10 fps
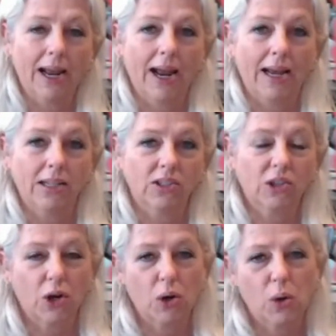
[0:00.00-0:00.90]
And
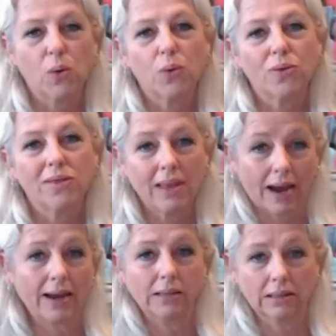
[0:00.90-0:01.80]
so
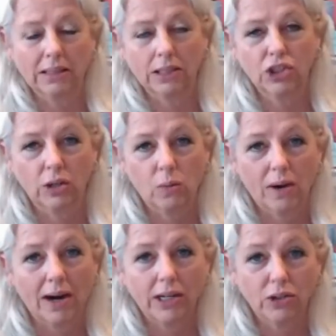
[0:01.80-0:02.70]
that is essentially
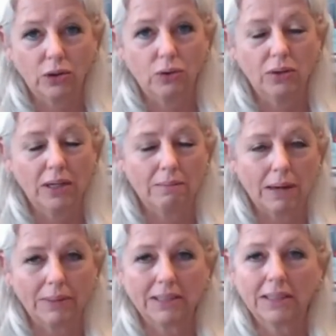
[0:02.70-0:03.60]
what I do in my
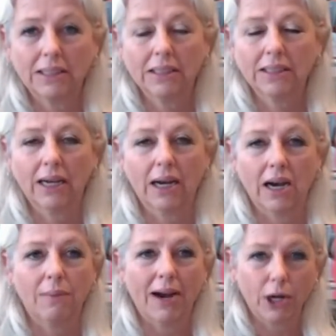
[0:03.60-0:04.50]
business.
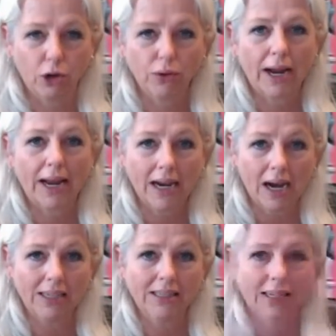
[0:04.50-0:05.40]
I create
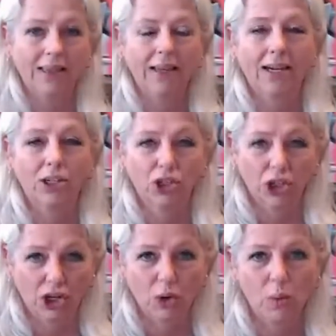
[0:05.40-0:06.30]
content that I
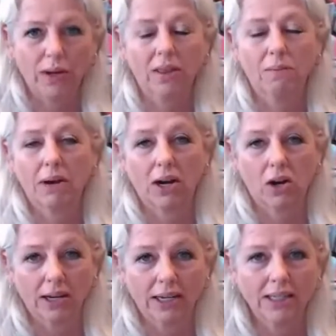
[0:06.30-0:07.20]
share with my
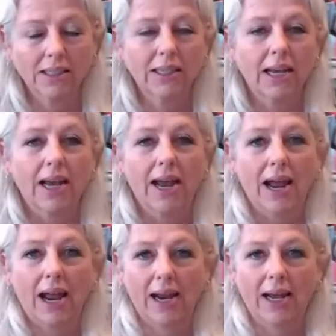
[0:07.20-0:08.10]
audience,
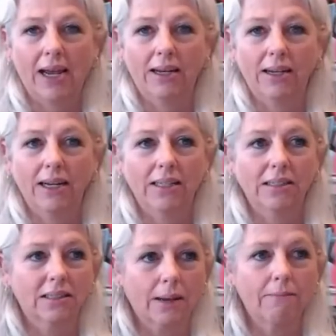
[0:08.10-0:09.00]
and in
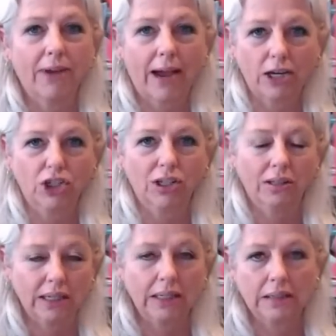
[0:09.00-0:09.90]
some
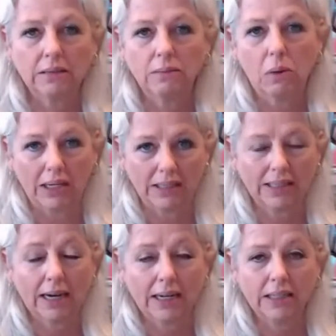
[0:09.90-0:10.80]
fashion, it is
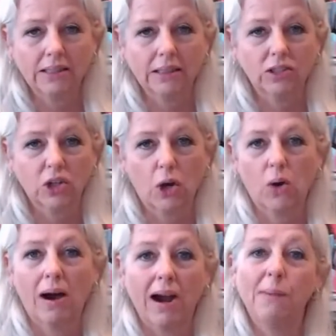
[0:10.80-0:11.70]
monetized. And
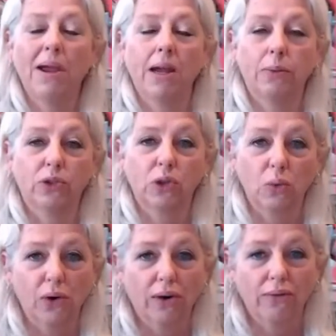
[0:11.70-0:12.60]
so I'm able to
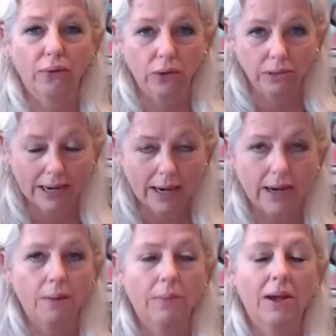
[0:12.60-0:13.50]
work full
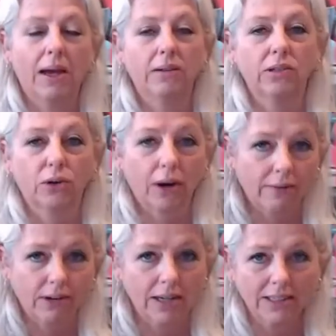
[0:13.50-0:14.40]
time as a
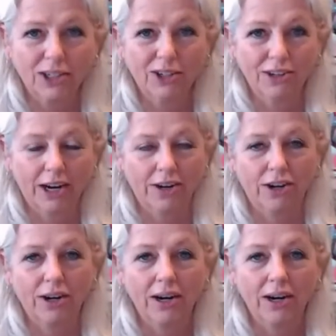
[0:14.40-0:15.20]
craft content creator,